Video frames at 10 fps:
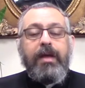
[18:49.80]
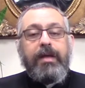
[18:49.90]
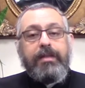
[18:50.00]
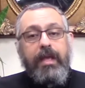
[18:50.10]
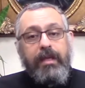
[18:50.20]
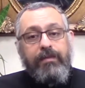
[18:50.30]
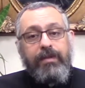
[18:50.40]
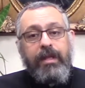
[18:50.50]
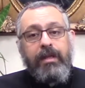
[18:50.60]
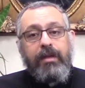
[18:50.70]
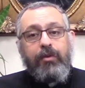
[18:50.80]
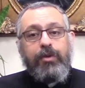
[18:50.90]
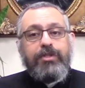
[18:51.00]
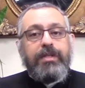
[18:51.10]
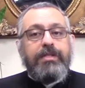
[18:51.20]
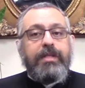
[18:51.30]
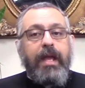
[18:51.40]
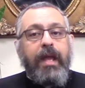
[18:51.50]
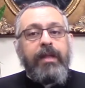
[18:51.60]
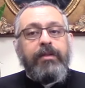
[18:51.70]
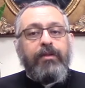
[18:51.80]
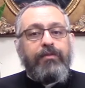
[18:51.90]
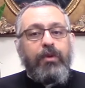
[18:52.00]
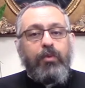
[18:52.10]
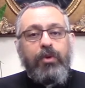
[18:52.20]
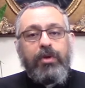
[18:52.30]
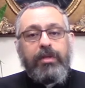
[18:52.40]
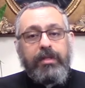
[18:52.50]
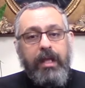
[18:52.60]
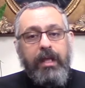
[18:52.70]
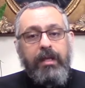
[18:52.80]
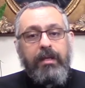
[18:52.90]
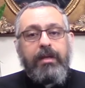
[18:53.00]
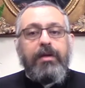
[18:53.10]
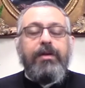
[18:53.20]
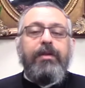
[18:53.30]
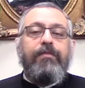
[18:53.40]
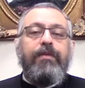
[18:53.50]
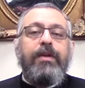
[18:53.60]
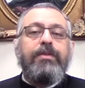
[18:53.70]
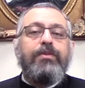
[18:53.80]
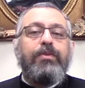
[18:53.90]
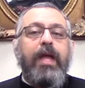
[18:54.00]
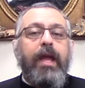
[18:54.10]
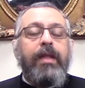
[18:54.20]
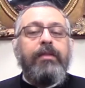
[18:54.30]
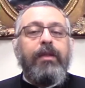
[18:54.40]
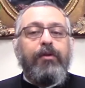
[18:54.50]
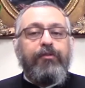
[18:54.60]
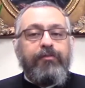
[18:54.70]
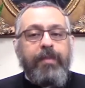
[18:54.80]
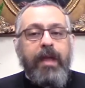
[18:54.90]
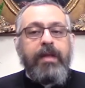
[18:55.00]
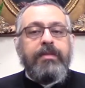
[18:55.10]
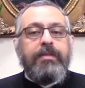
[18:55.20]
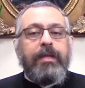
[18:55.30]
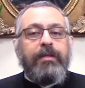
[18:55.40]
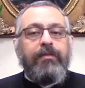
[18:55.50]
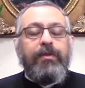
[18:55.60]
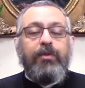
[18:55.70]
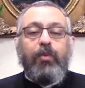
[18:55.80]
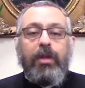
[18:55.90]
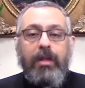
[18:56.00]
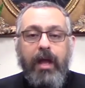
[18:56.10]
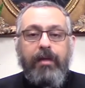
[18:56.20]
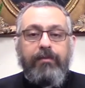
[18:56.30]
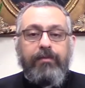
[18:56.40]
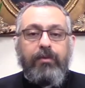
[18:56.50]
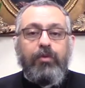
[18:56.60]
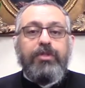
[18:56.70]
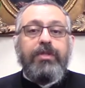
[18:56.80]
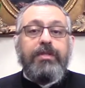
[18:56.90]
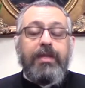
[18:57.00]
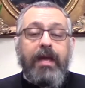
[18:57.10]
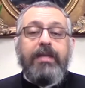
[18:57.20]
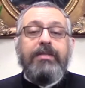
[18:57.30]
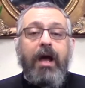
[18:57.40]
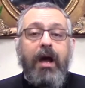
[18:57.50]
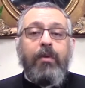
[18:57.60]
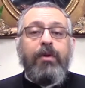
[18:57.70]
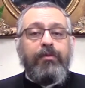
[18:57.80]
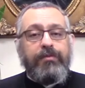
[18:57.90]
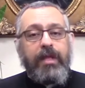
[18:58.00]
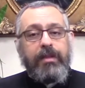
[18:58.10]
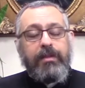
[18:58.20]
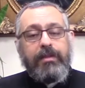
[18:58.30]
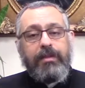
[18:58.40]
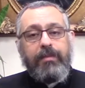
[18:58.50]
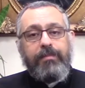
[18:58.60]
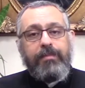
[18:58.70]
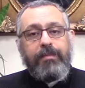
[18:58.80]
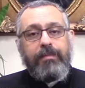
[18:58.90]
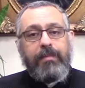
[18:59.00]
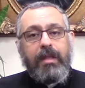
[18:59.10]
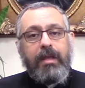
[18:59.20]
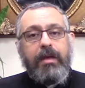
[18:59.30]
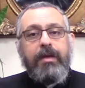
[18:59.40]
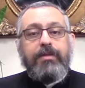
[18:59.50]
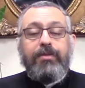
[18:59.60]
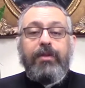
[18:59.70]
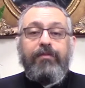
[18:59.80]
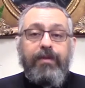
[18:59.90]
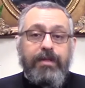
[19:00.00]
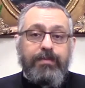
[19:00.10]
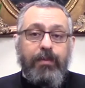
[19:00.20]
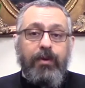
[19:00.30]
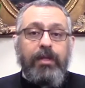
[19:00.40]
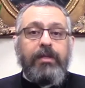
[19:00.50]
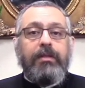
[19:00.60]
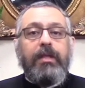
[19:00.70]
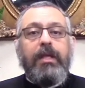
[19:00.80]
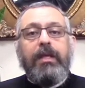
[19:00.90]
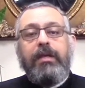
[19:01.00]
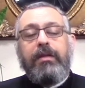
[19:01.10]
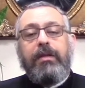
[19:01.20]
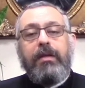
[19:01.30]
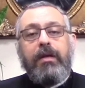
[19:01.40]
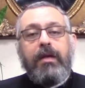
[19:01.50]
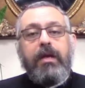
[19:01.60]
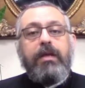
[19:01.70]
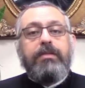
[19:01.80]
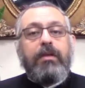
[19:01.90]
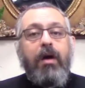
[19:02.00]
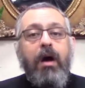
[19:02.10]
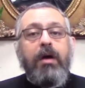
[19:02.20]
The evening, which is the end of the work day, refers to the end of man's individual life, which is his hour of death. So the first point here is God